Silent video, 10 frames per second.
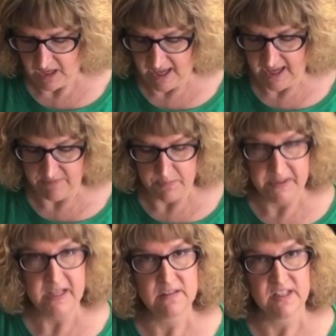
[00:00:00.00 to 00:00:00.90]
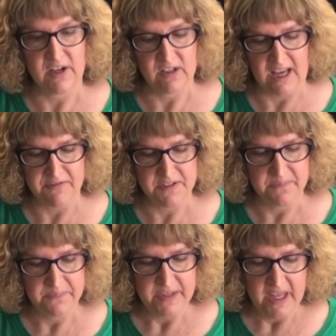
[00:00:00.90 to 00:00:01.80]
I have the beans that are left.
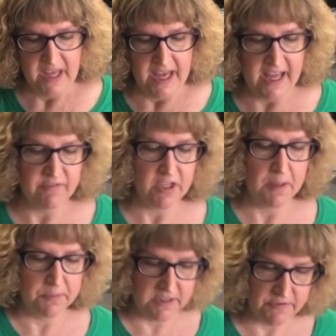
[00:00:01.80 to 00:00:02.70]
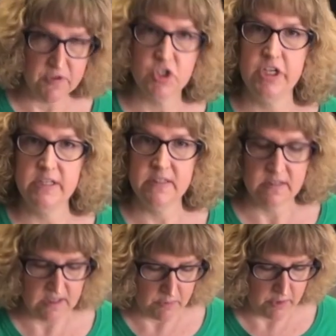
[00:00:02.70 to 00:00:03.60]
I have a couple of different cheeses that